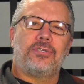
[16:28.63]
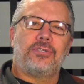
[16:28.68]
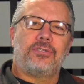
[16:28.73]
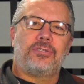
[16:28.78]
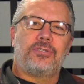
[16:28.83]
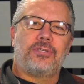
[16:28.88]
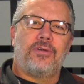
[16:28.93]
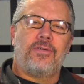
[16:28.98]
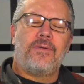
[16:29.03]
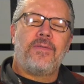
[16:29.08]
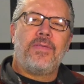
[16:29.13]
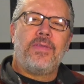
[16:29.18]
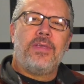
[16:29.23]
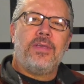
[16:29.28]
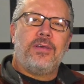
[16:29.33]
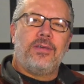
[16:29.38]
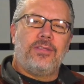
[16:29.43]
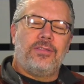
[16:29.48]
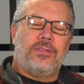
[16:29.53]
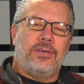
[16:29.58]
And so
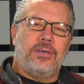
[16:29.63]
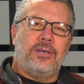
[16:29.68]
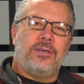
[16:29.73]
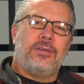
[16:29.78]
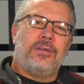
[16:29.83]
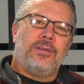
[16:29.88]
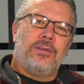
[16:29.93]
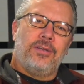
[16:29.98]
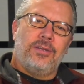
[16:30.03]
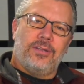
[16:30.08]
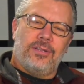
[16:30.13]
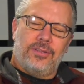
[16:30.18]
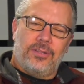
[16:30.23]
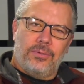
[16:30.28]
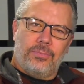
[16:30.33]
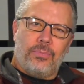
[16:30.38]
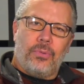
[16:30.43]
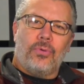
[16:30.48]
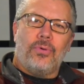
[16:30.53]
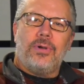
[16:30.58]
the the
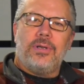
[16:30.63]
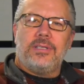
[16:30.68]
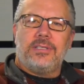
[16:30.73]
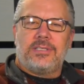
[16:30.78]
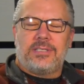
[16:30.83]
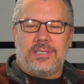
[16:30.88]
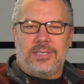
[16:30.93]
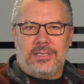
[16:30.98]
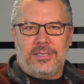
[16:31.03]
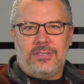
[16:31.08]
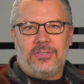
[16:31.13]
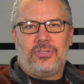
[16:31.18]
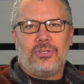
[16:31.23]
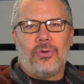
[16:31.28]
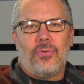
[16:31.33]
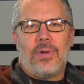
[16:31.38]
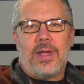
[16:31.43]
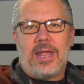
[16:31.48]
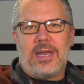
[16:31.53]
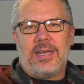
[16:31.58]
boys and
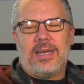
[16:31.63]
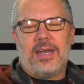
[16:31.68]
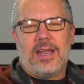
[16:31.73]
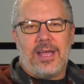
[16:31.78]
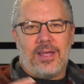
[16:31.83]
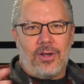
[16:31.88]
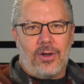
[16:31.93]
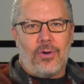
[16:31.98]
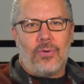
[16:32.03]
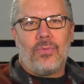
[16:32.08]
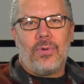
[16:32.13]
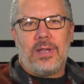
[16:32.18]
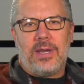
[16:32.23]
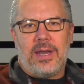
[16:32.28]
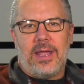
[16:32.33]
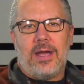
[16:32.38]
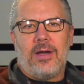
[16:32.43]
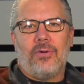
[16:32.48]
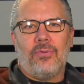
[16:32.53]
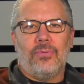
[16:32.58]
Joanne and I all went
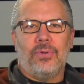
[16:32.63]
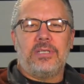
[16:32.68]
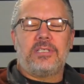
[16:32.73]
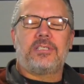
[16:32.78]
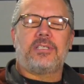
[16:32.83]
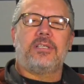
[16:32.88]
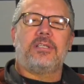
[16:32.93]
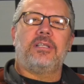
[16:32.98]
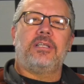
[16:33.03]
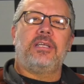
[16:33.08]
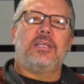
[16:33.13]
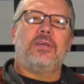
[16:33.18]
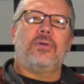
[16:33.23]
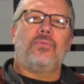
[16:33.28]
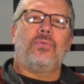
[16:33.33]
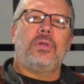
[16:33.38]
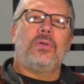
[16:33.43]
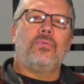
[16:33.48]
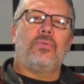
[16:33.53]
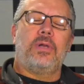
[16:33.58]
out recently, and
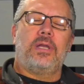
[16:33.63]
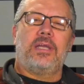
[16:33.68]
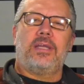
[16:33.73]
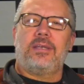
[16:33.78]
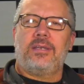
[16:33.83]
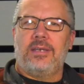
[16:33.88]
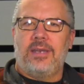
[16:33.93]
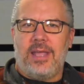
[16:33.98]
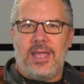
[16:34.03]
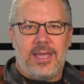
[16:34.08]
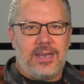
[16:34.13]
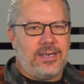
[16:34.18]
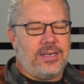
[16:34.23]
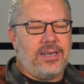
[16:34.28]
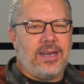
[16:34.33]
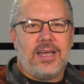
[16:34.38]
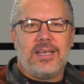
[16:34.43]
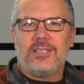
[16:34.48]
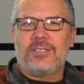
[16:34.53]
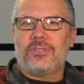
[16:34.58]
we went and had a
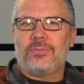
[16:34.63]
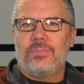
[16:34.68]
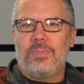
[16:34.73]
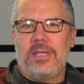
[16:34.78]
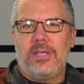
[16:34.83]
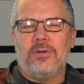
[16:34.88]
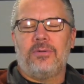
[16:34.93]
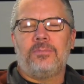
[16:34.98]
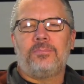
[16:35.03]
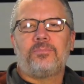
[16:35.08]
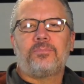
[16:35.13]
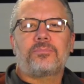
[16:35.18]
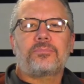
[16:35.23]
nice meal,